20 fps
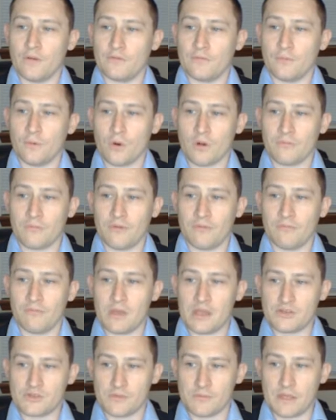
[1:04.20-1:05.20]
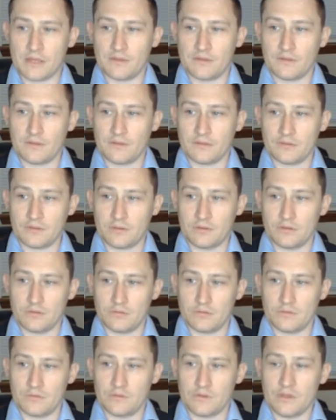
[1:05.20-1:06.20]
form of measurement is
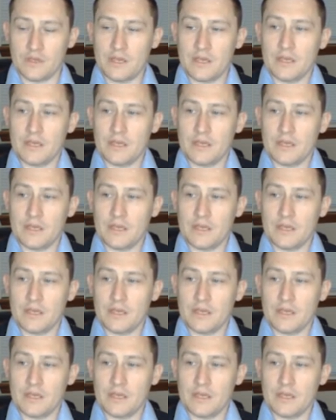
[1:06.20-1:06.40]
used,